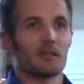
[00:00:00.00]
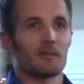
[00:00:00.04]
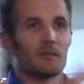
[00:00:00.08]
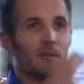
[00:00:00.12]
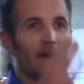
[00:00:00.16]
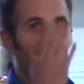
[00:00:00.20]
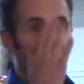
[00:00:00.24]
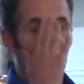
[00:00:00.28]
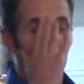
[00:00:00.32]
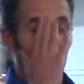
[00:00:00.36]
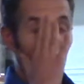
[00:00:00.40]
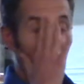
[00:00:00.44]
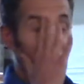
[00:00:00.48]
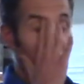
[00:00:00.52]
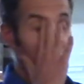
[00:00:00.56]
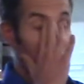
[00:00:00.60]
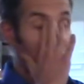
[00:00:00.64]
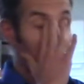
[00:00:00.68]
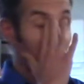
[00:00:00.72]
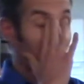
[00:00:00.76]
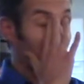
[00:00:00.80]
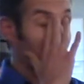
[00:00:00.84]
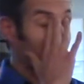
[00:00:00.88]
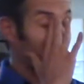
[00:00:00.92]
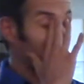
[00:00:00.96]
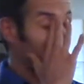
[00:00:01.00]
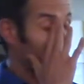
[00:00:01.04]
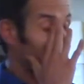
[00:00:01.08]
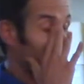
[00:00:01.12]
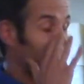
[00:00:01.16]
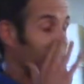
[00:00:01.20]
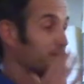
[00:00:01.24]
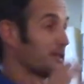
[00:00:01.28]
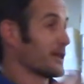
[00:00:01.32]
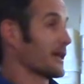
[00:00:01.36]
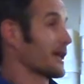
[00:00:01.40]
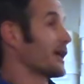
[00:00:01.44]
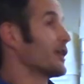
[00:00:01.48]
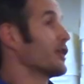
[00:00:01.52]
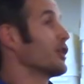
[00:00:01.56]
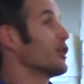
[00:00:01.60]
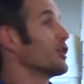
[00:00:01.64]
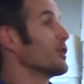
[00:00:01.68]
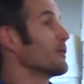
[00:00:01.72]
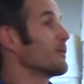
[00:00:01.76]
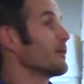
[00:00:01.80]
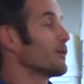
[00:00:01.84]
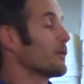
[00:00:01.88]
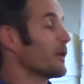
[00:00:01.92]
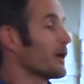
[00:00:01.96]
back on a Friday afternoon. He's like, I know
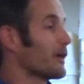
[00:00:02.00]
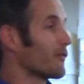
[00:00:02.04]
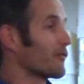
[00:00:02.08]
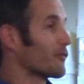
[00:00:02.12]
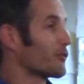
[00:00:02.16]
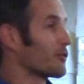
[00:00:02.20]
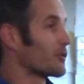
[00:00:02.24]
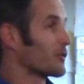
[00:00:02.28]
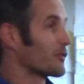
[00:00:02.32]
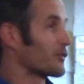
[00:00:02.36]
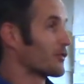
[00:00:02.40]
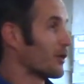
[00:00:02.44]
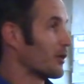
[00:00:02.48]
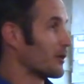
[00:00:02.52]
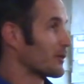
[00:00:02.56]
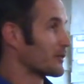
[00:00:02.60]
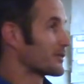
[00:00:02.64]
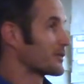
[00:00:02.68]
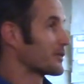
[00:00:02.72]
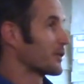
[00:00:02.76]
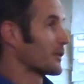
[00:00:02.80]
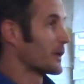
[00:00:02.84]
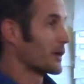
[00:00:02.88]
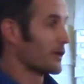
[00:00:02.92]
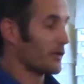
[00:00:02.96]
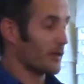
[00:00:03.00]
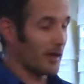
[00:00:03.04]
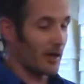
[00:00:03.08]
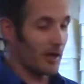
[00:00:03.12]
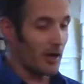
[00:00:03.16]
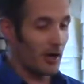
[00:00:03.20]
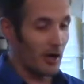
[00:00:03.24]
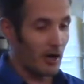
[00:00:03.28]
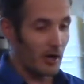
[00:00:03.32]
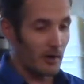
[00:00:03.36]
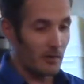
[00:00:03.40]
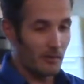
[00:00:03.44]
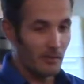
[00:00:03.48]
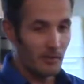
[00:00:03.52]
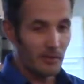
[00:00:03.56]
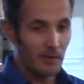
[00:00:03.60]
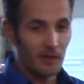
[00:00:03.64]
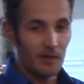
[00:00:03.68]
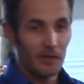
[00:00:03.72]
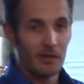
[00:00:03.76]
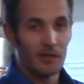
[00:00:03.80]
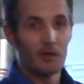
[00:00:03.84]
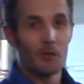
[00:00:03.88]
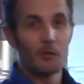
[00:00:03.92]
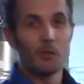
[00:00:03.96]
you've been waiting for the results, so here they are.
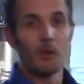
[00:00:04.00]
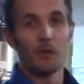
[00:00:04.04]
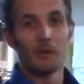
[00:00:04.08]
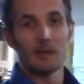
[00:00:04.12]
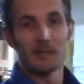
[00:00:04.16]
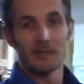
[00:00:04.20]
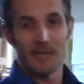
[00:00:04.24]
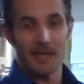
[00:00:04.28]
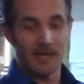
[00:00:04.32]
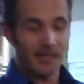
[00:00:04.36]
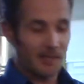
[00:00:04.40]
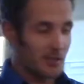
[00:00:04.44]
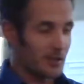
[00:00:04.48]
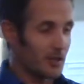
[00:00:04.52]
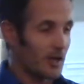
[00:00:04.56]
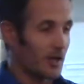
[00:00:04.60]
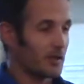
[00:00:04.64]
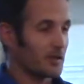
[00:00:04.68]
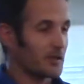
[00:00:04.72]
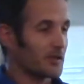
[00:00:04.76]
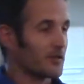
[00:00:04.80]
Well, we tested all these